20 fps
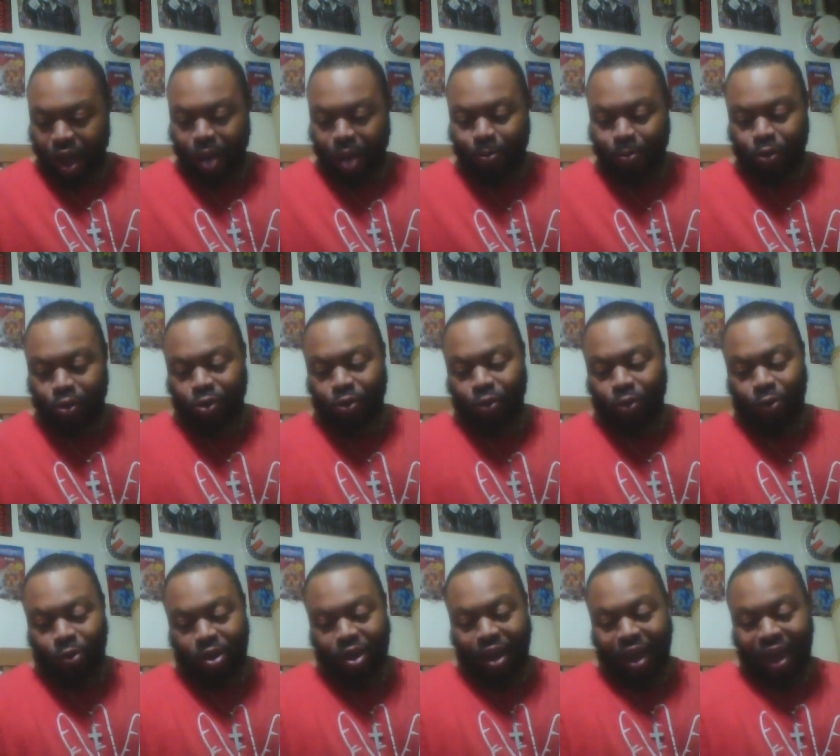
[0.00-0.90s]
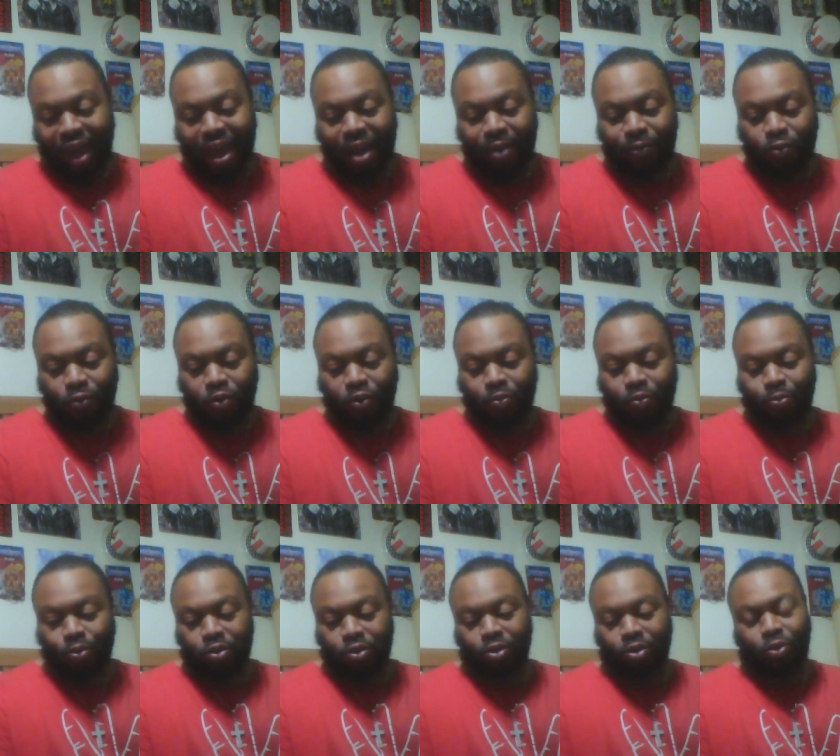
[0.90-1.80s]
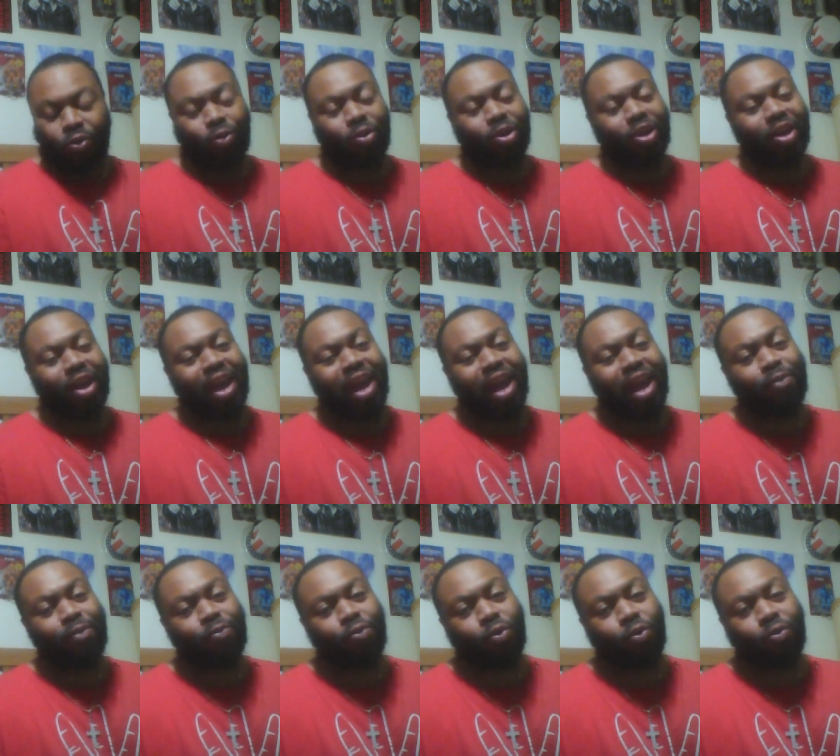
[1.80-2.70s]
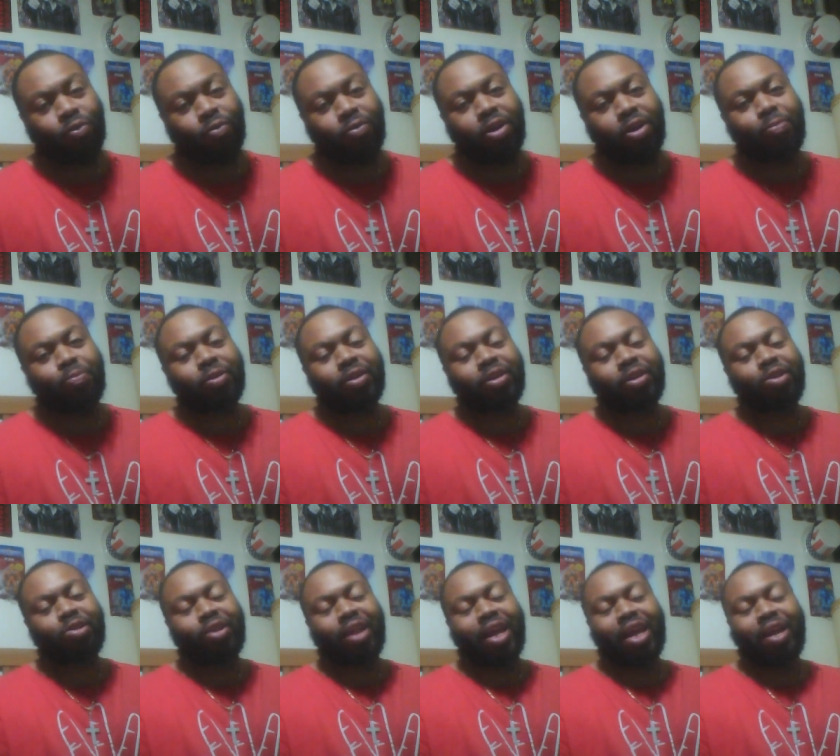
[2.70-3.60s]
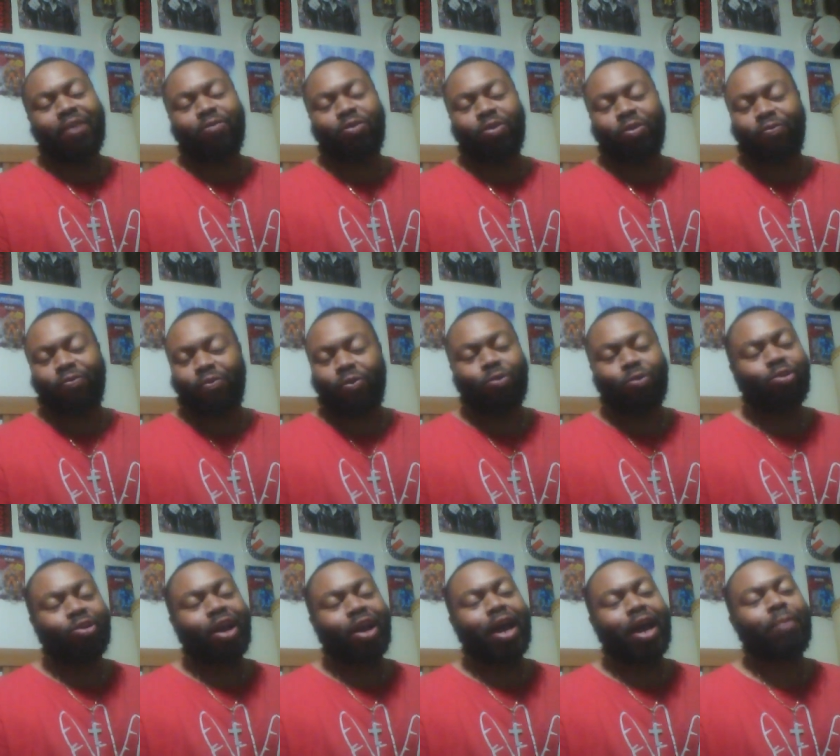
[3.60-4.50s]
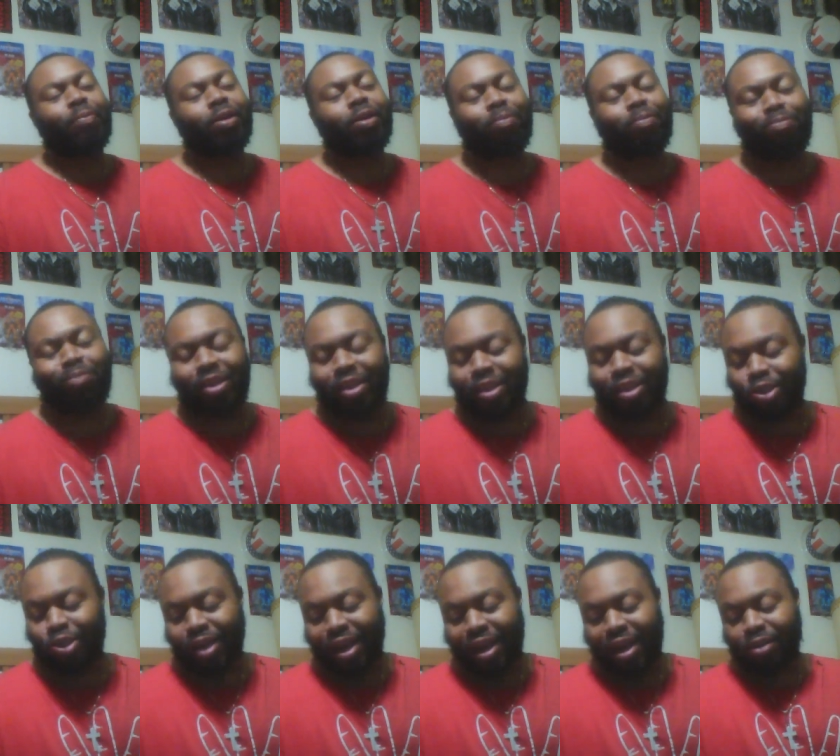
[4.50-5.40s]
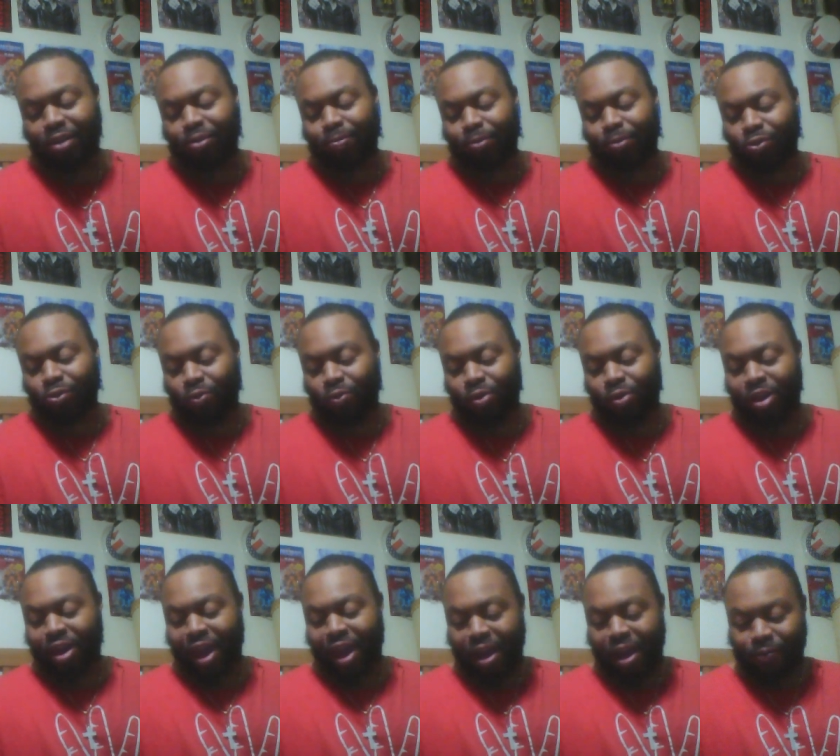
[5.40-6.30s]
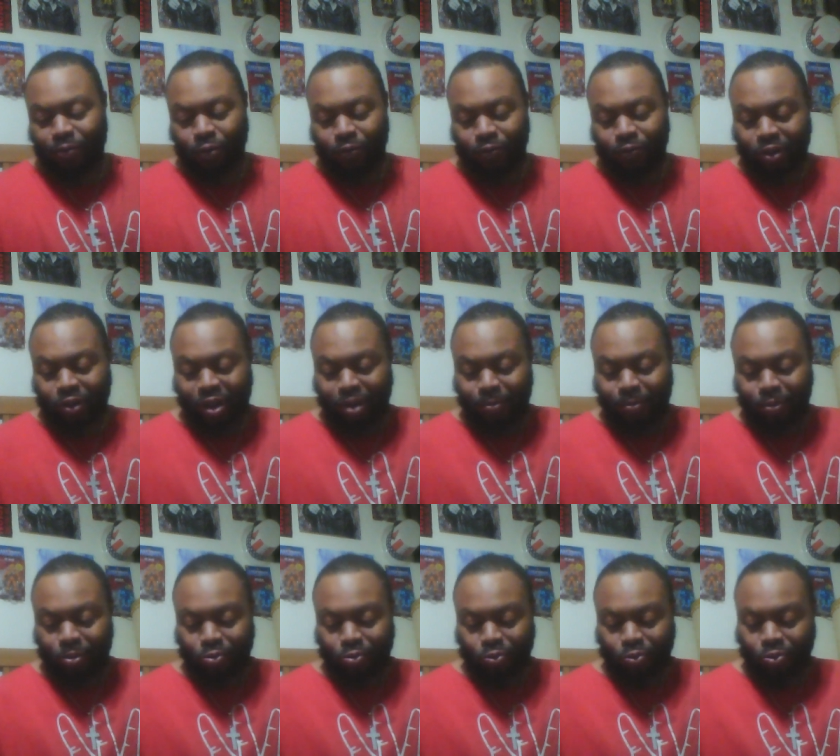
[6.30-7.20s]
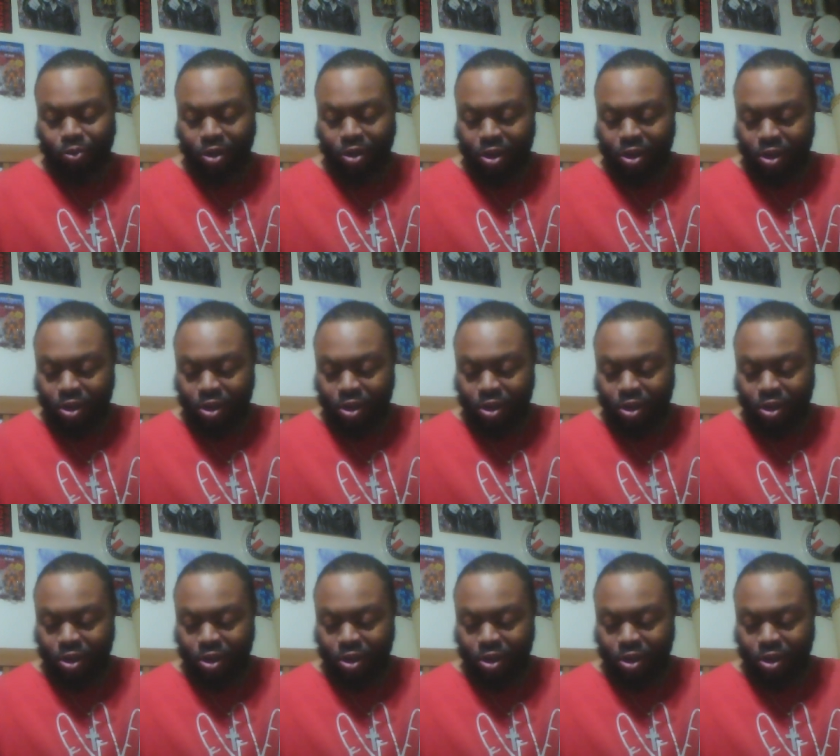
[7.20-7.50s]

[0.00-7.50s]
Pretoria Afro. Pretoria Afro up in this thing for the first time in a minute. Shout outs to Pretoria Afro for coming through.